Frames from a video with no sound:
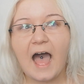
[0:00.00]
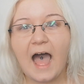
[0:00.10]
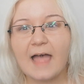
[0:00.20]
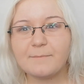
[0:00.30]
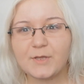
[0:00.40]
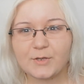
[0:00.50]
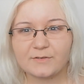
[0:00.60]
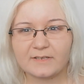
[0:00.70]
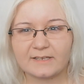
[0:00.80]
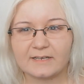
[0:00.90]
I'm
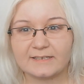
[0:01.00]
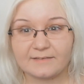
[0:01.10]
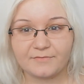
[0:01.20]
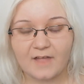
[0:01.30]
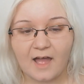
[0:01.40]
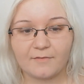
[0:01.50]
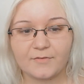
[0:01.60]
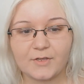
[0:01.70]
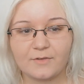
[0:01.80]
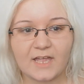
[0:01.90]
using a giffgaff.
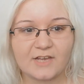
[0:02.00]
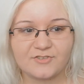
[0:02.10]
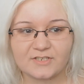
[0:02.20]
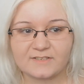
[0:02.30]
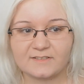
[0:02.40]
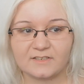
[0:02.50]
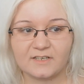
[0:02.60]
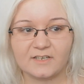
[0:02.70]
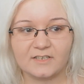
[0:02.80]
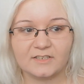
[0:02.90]
You can just
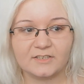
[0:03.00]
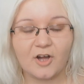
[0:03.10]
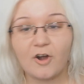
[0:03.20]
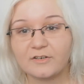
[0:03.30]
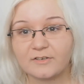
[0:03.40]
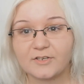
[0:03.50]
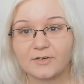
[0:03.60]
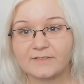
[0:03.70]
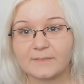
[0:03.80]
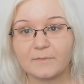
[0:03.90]
order
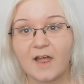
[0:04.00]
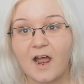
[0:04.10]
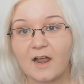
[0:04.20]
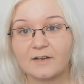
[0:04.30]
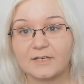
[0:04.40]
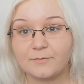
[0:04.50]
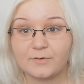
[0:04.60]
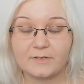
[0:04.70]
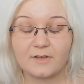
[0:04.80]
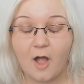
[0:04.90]
your SIM card, it
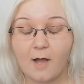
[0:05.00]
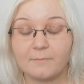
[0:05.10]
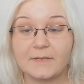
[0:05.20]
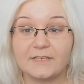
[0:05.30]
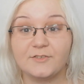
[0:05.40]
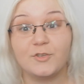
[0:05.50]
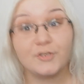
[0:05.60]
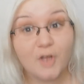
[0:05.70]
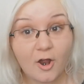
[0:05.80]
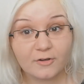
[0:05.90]
would come into
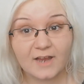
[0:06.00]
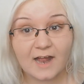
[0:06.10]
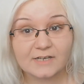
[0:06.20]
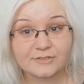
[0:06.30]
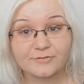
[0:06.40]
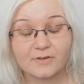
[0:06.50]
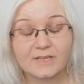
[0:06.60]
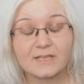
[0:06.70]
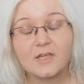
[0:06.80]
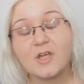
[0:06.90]
your
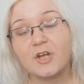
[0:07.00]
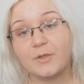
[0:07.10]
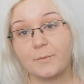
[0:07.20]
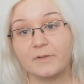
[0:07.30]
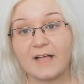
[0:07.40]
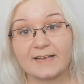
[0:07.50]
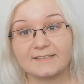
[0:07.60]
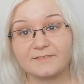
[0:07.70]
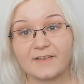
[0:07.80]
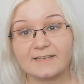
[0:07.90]
country, you will
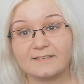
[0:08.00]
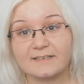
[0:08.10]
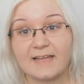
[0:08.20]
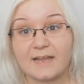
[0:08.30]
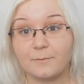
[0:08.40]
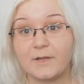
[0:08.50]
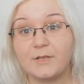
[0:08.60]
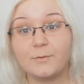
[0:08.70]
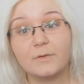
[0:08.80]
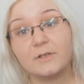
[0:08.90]
activate it, and when
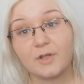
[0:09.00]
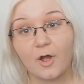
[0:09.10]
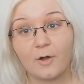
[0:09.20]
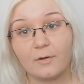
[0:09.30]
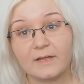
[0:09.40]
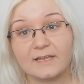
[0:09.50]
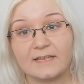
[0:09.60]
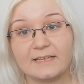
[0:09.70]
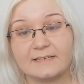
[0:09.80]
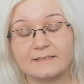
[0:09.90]
you will go
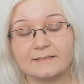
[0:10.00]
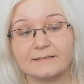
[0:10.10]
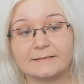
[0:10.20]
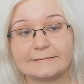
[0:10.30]
in